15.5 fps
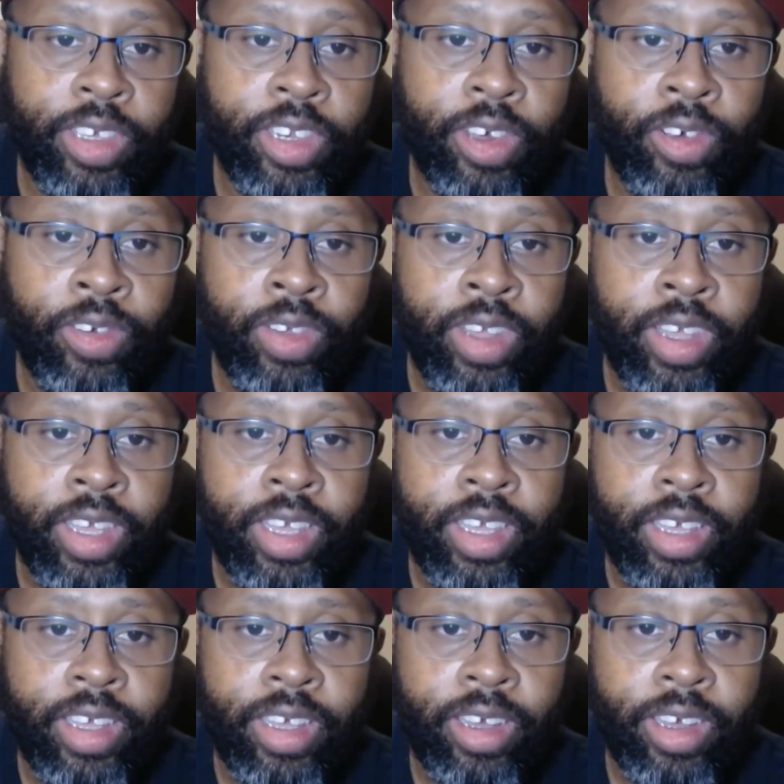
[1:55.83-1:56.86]
You know,
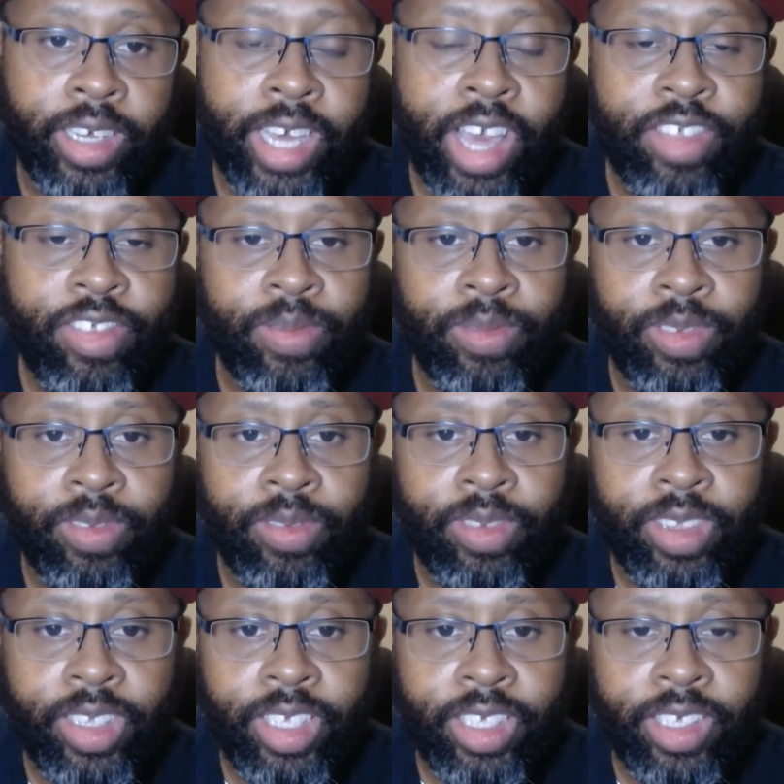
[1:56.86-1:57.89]
uh, got some
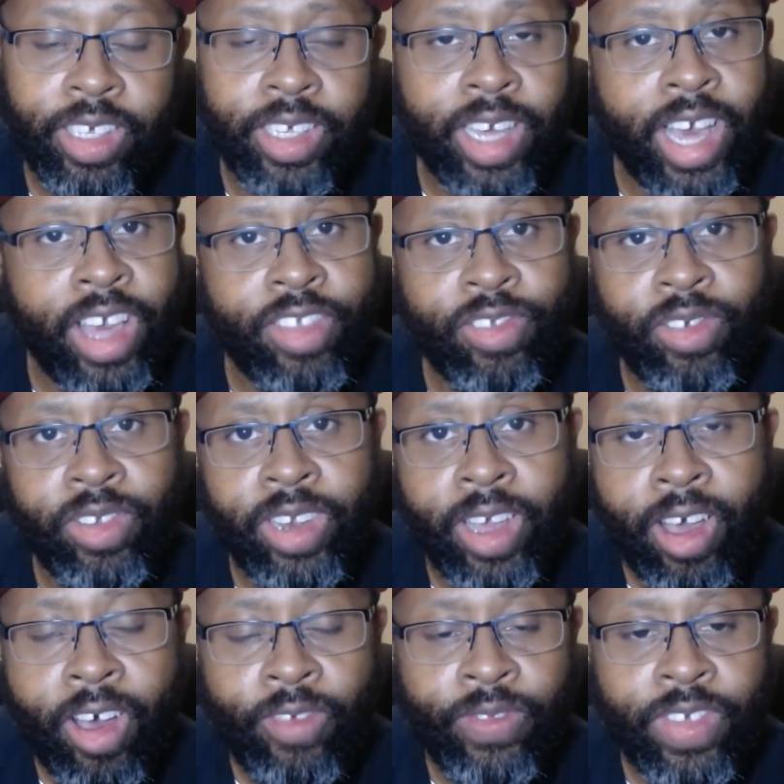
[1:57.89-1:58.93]
good guys on
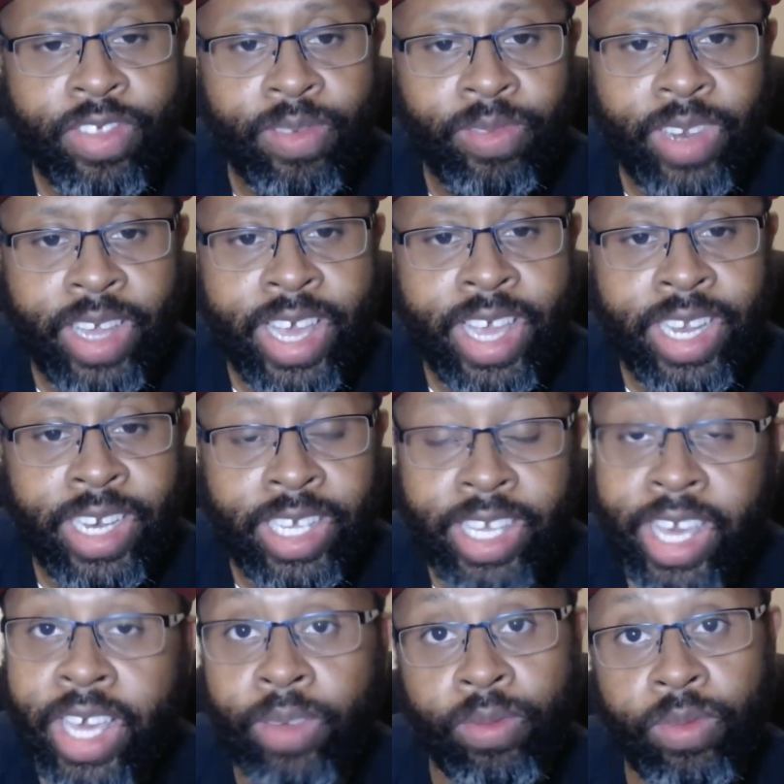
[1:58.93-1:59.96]
the offensive line. It
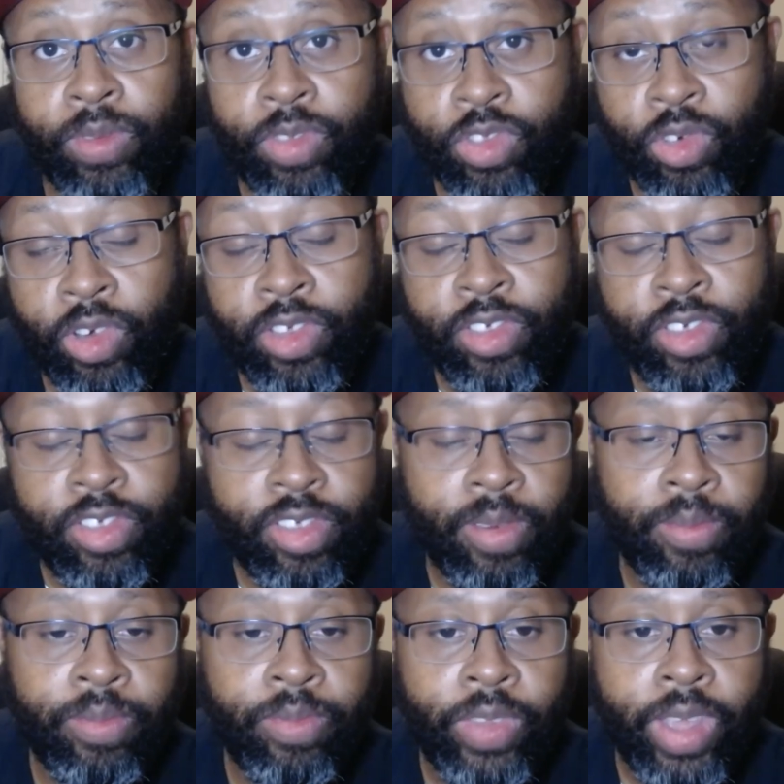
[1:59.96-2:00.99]
gave Georgia
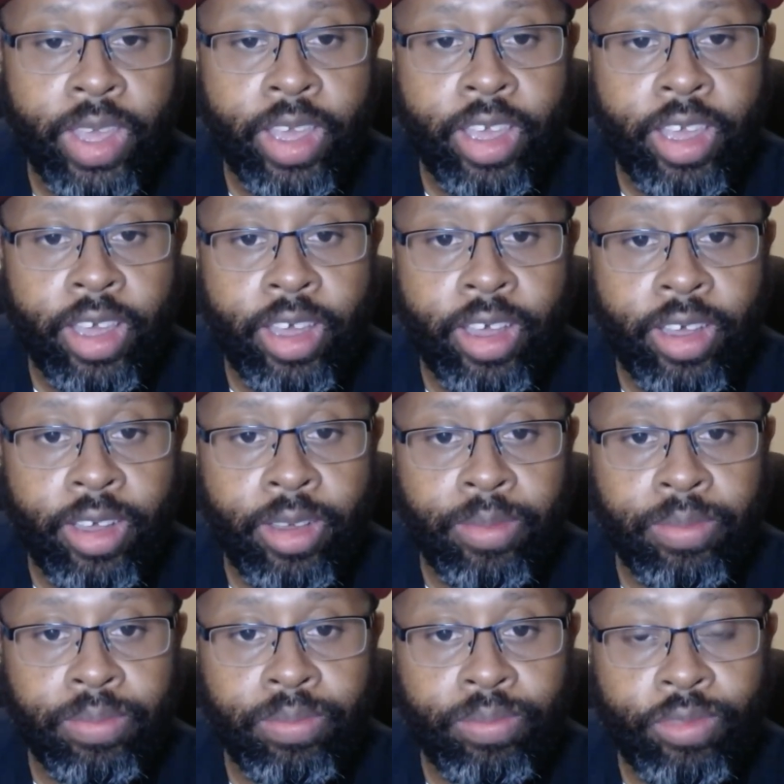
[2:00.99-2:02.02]
some uh,
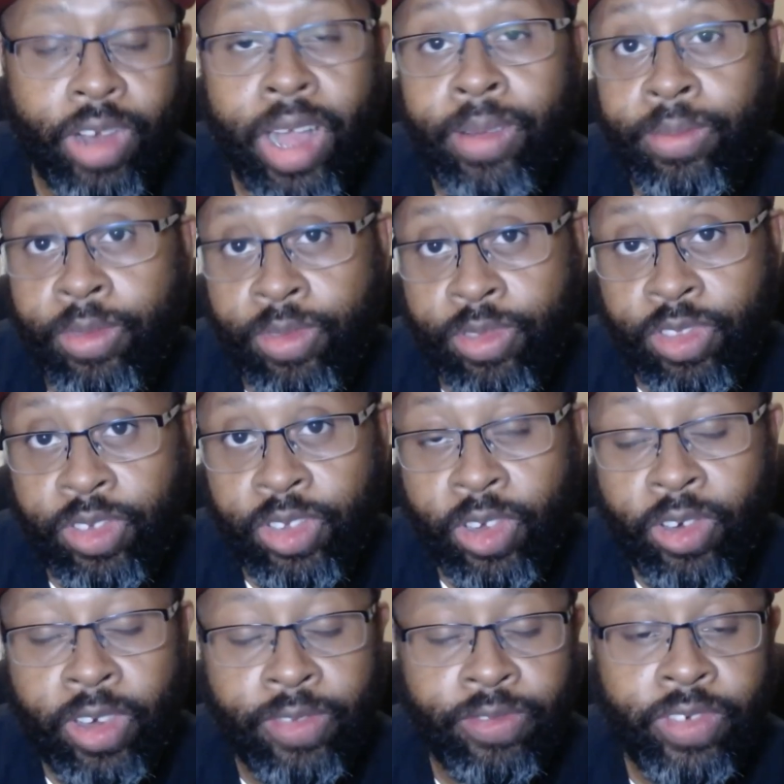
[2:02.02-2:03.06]
problems, you
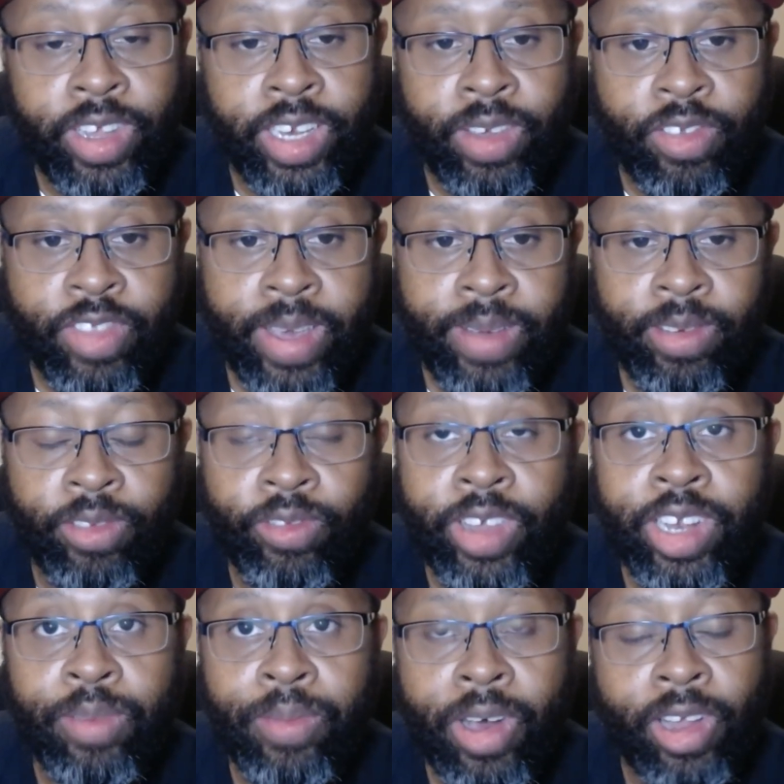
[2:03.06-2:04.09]
know, up front. They was able to
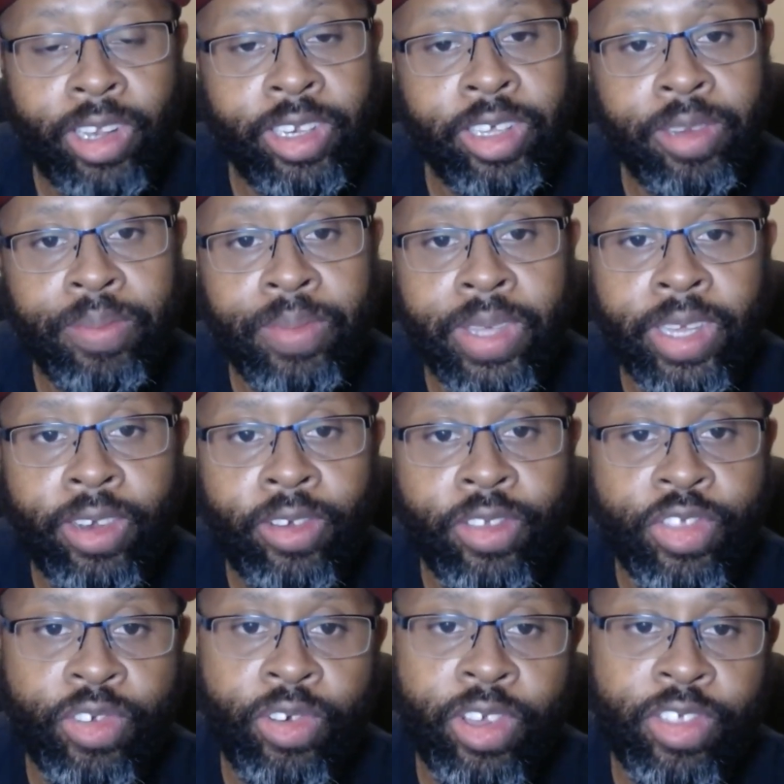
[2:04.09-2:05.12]
run the ball a little bit
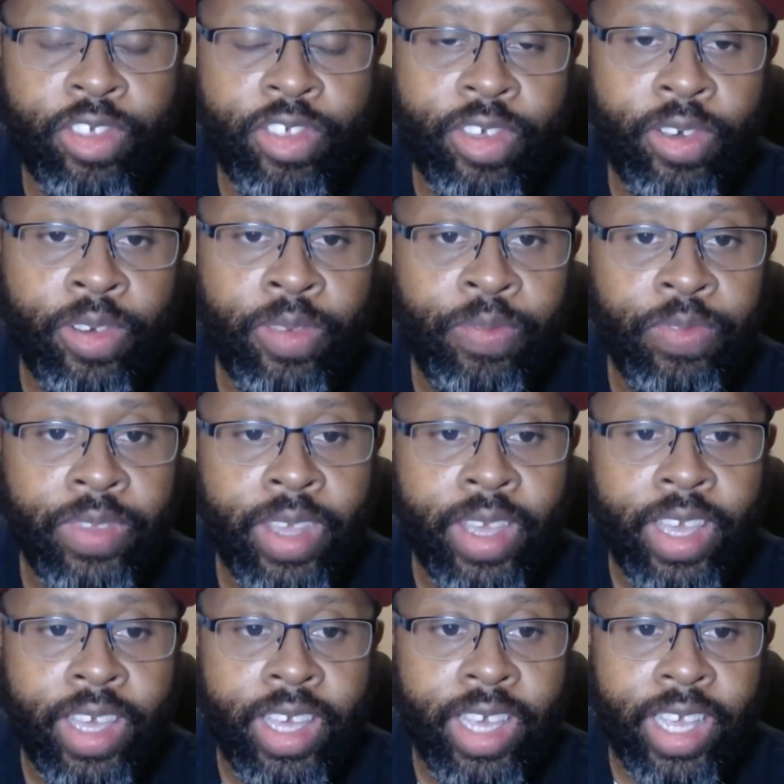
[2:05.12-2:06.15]
on Georgia. So,
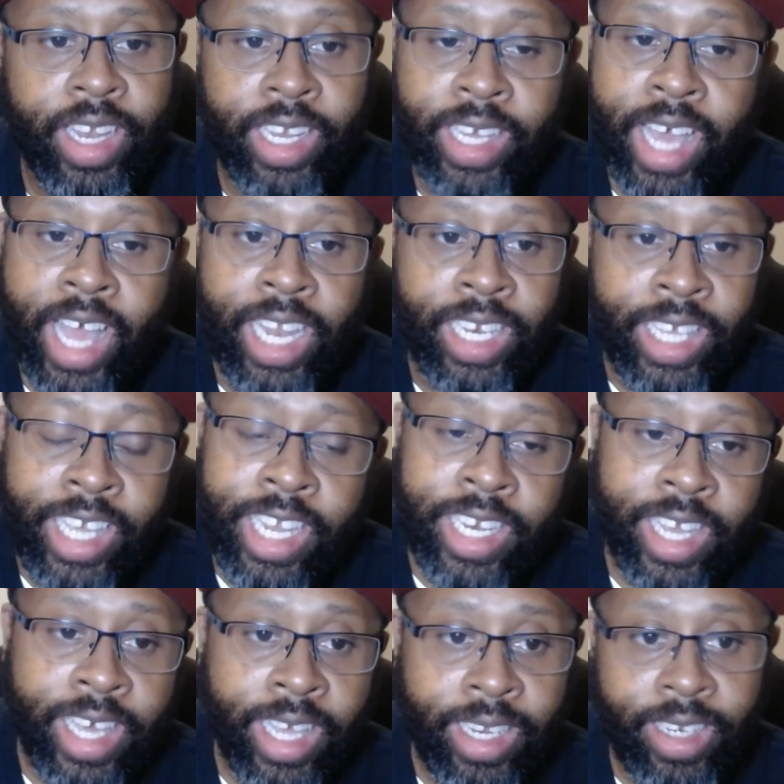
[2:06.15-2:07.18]
and the guy leading
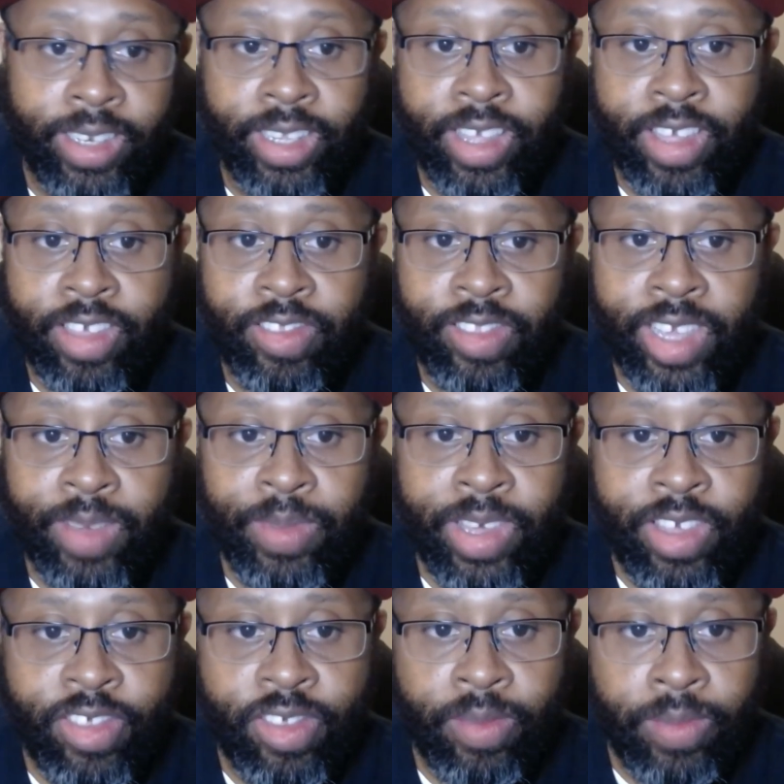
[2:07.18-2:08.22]
that is Demi
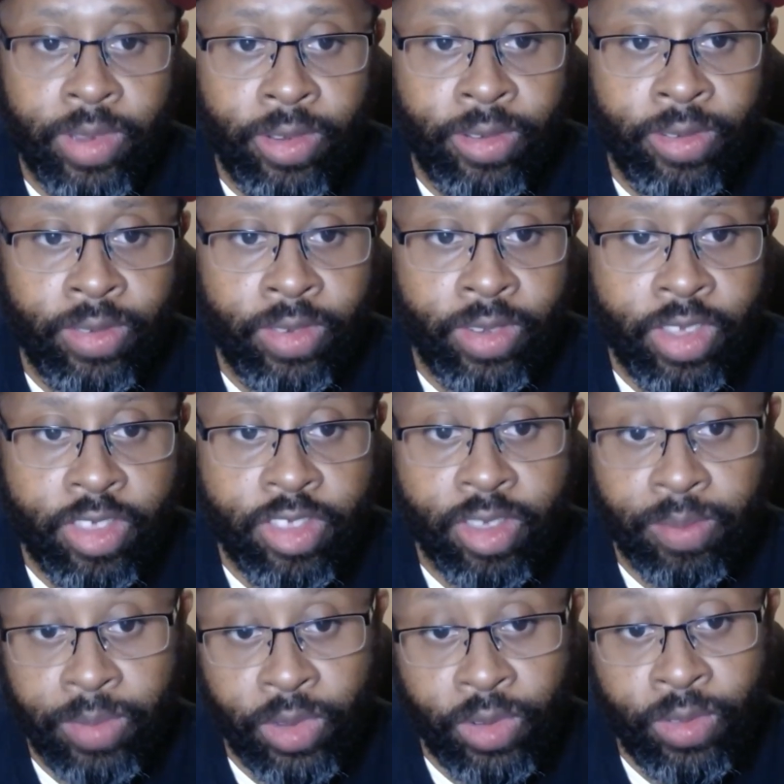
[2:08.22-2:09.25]
Samu
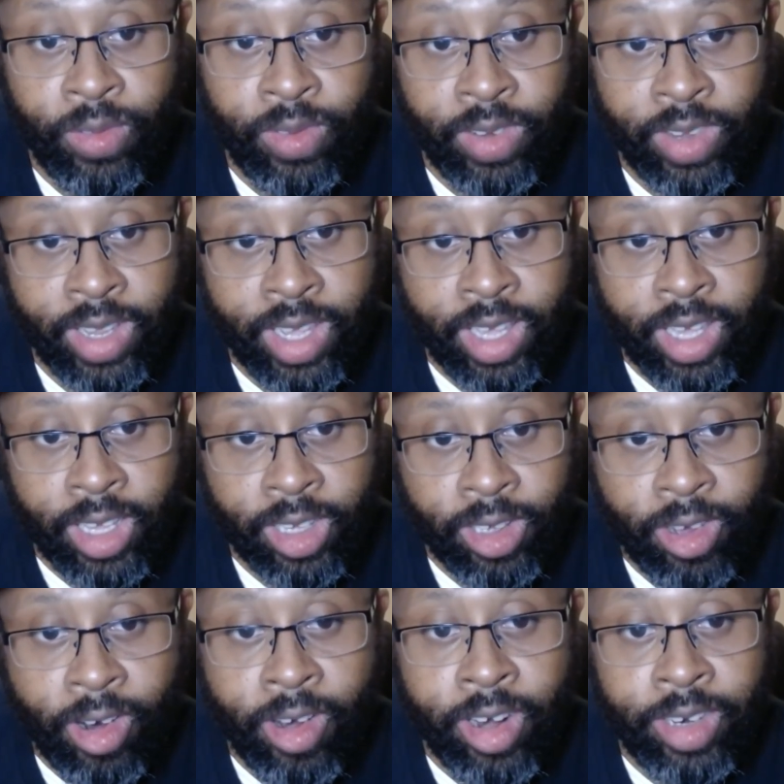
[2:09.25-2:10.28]
Samu
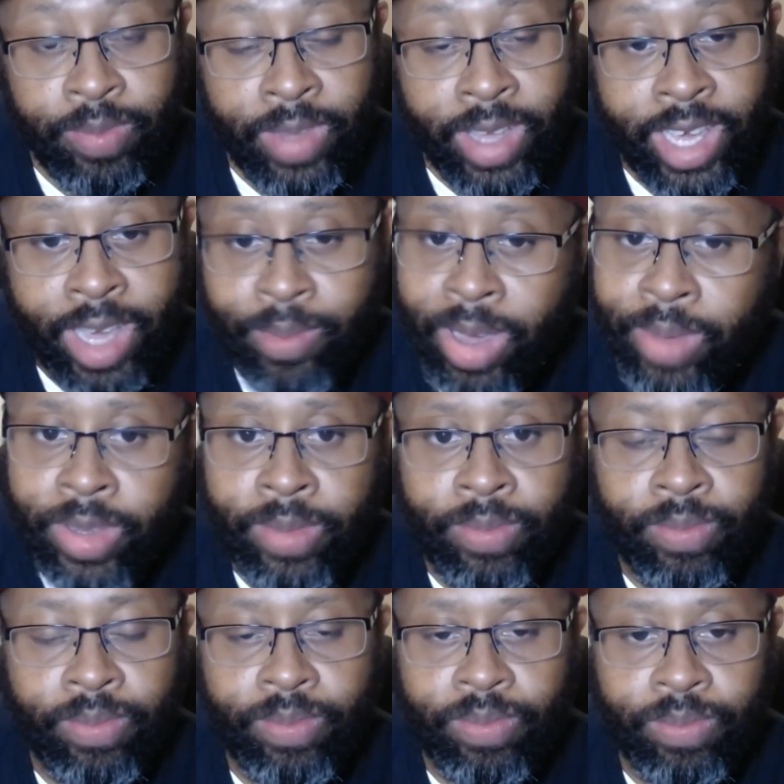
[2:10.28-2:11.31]
Cargbe. I might be
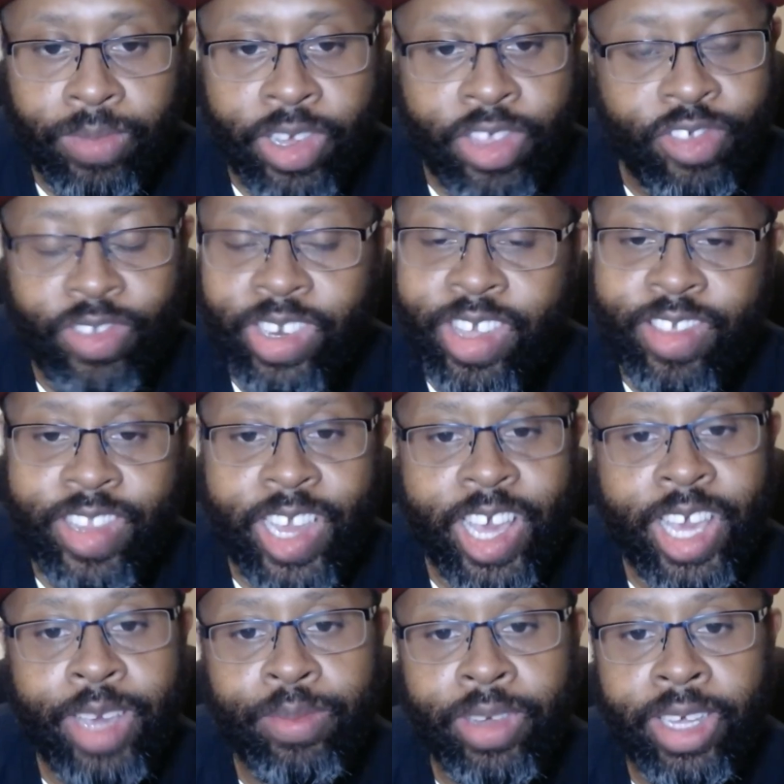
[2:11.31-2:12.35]
butchering his
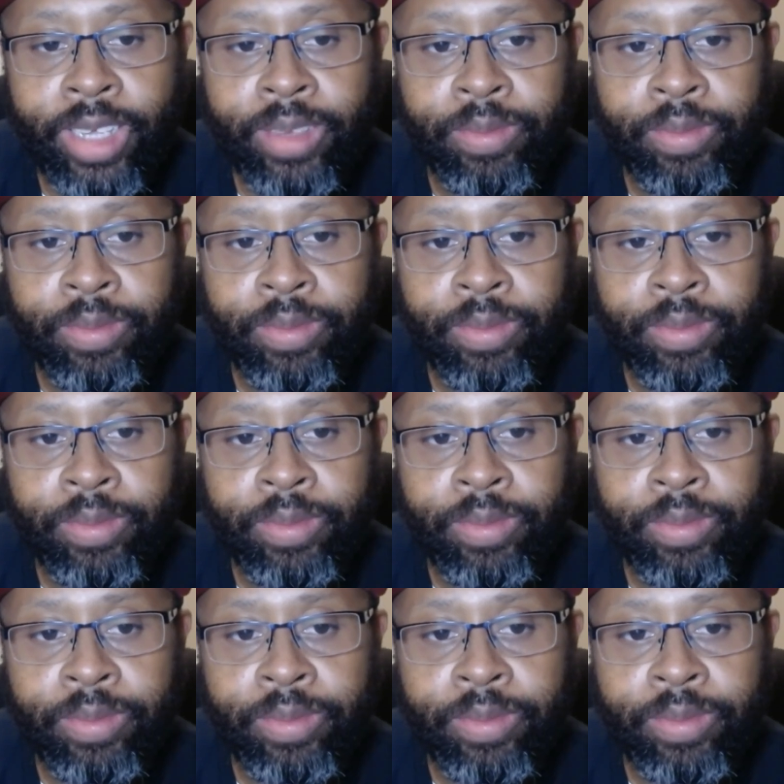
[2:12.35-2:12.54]
name, but